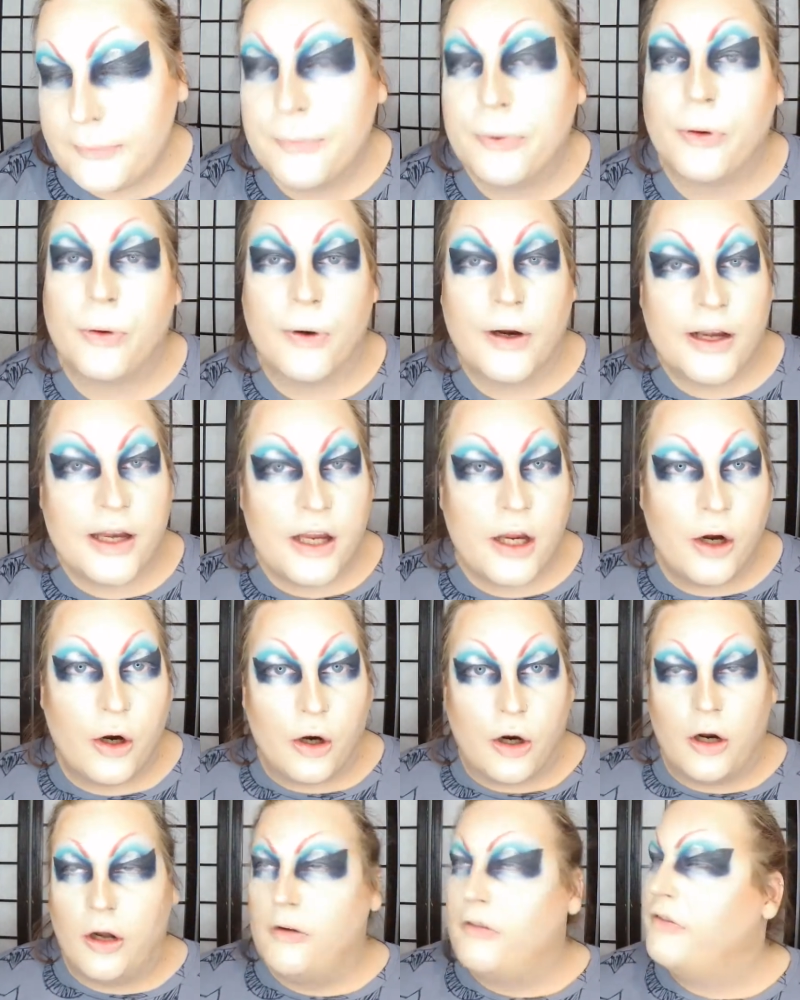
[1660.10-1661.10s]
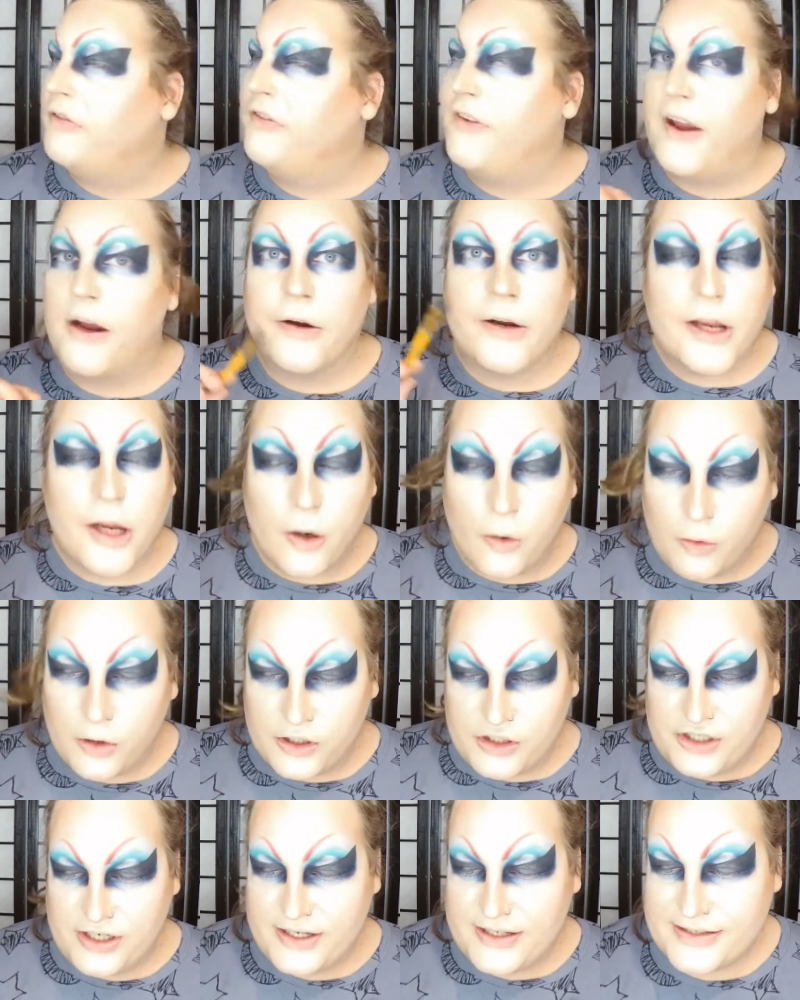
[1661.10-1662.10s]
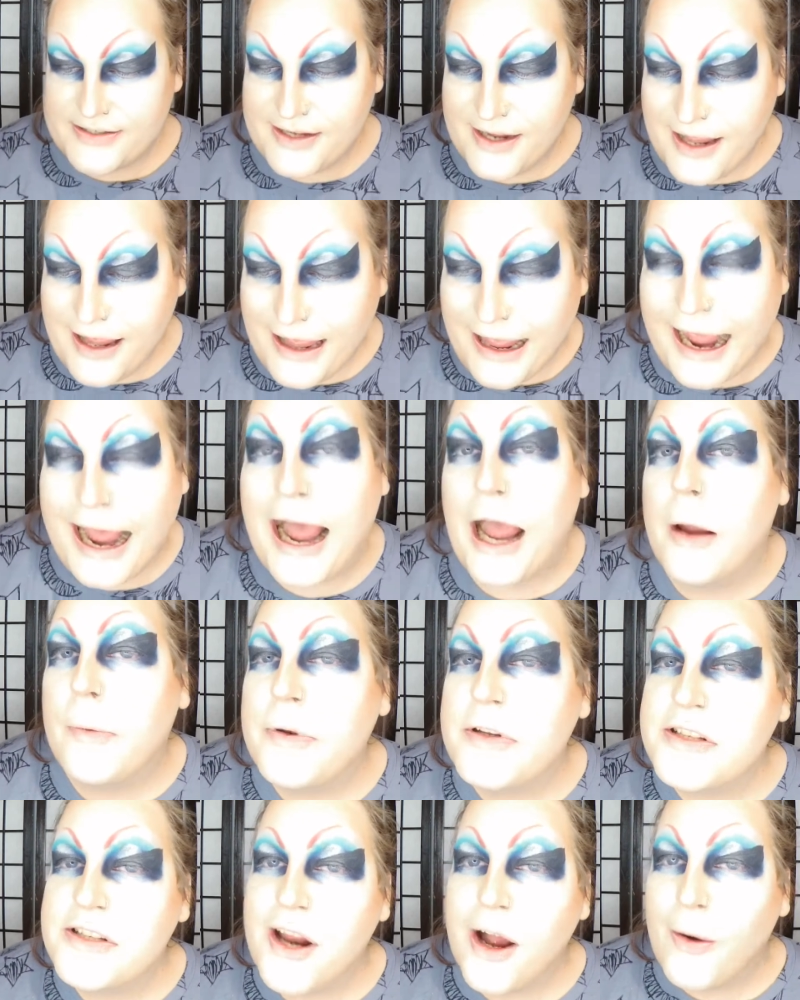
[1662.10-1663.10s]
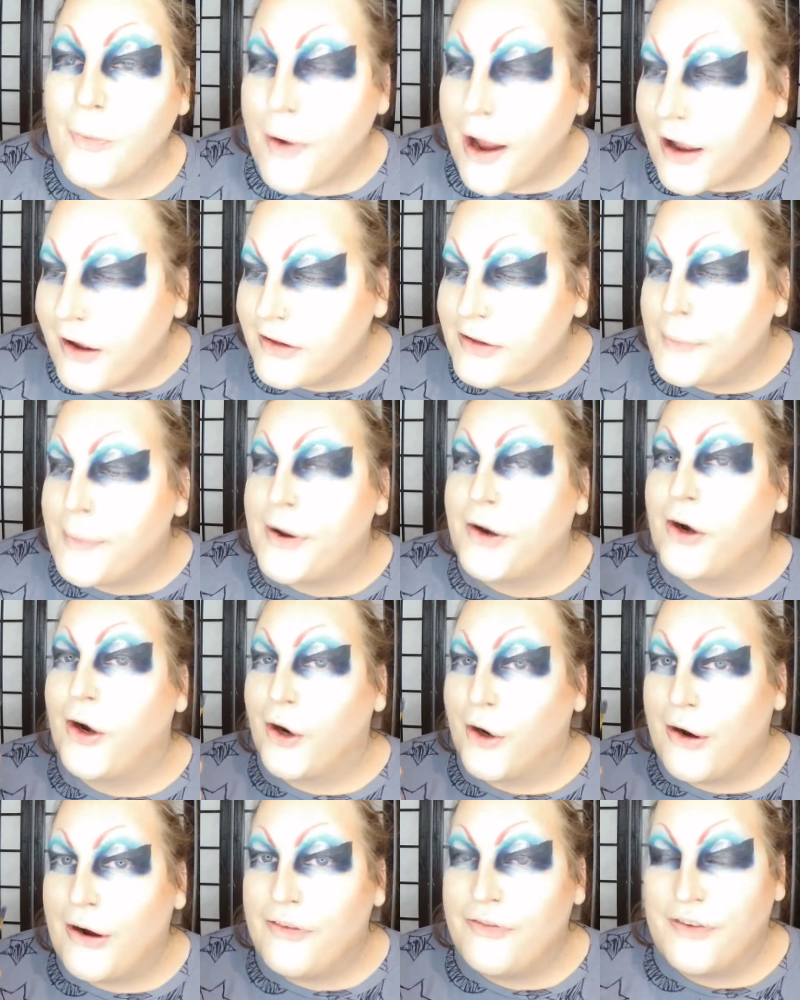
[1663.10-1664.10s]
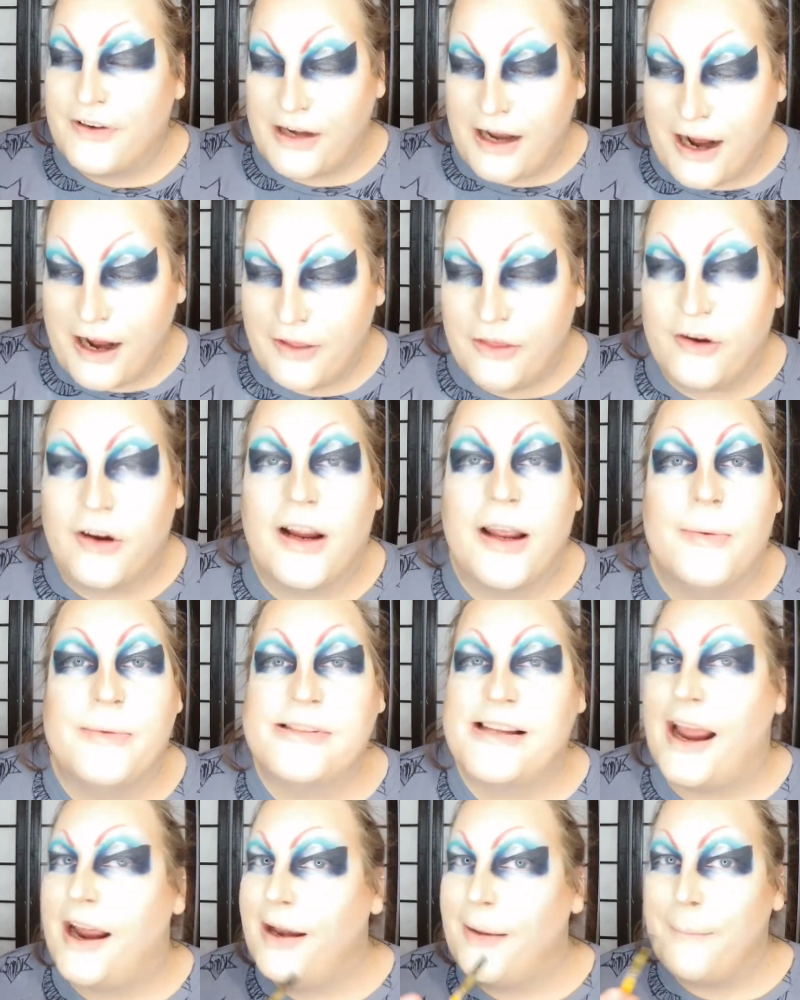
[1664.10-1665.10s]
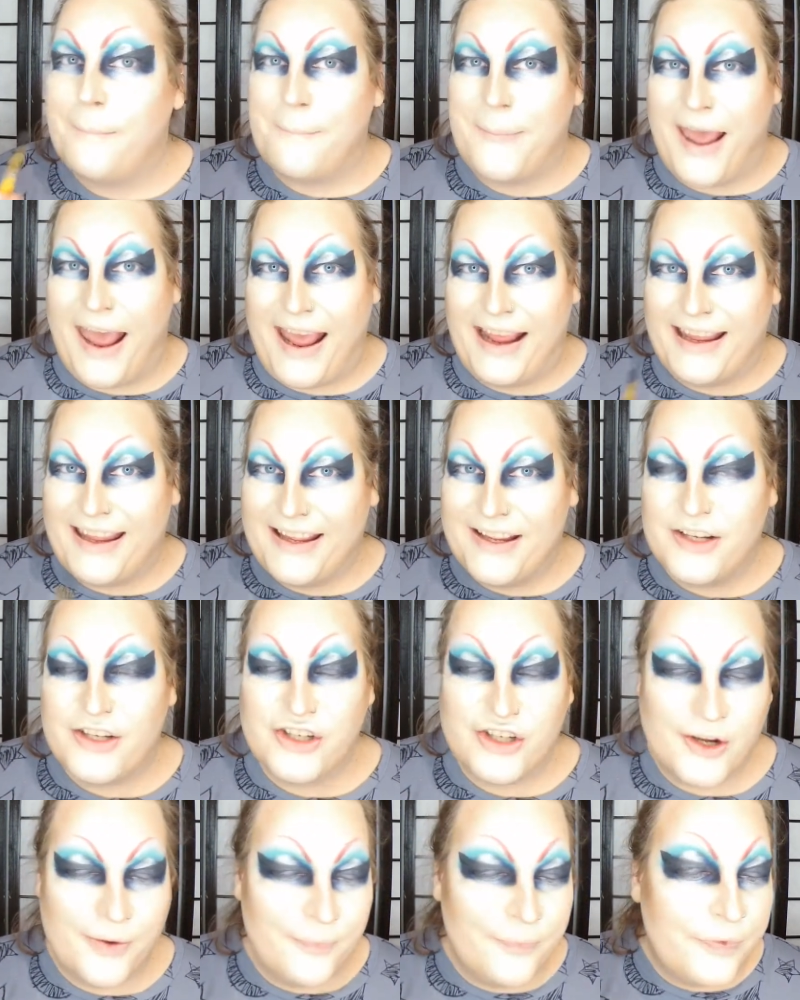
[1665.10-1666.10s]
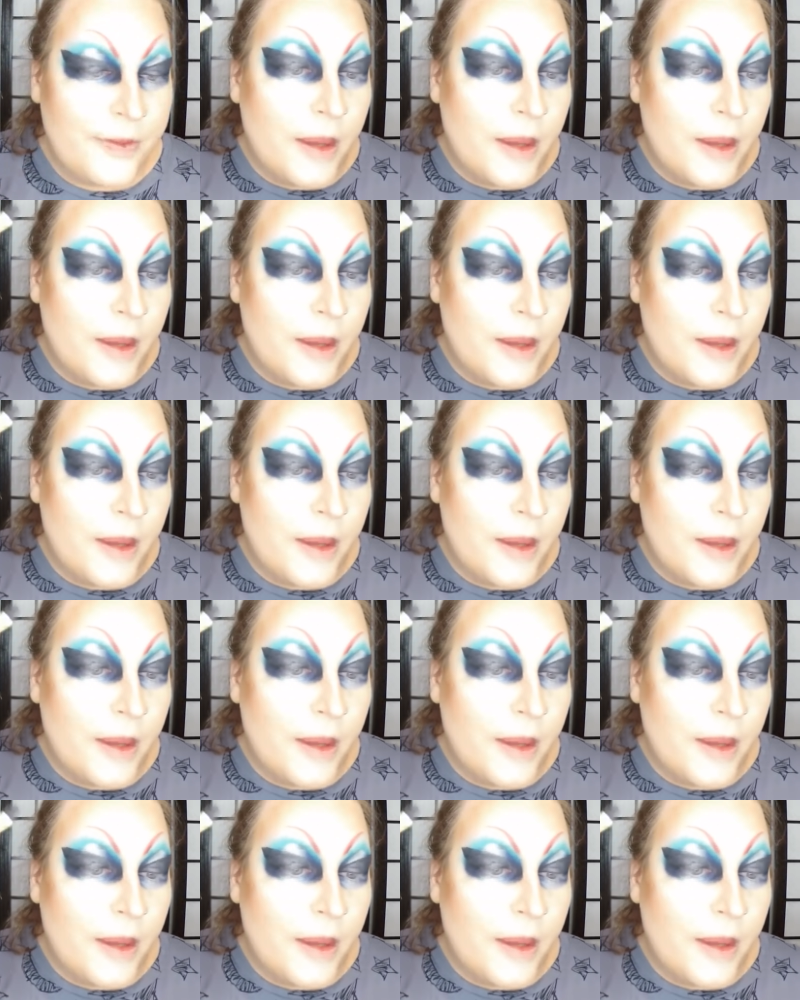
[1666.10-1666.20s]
pretty girl, very gorgeous. I was not wild about her outfit either. It was kind of baggish.